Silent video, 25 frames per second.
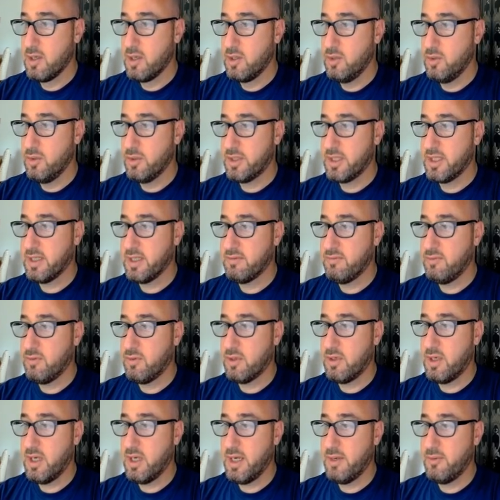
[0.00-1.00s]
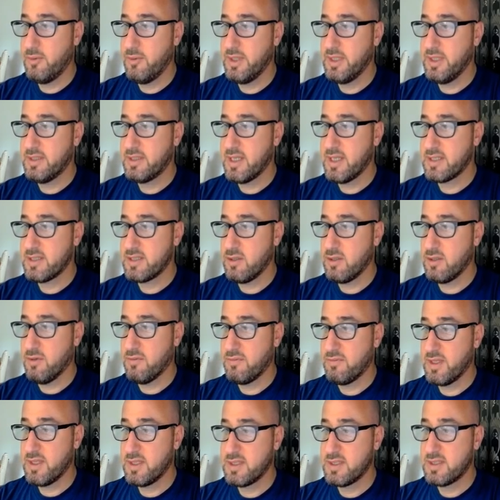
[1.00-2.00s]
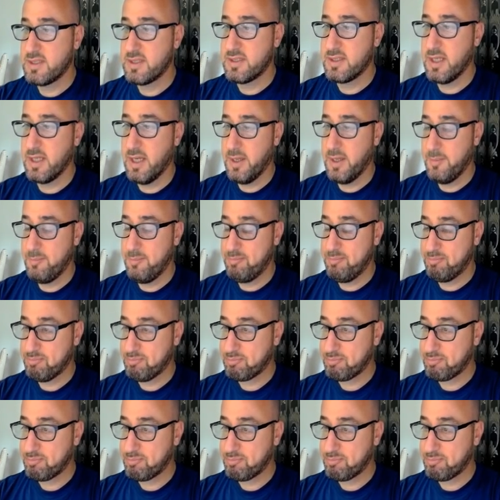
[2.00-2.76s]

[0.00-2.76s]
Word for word: looking for a retest of this um,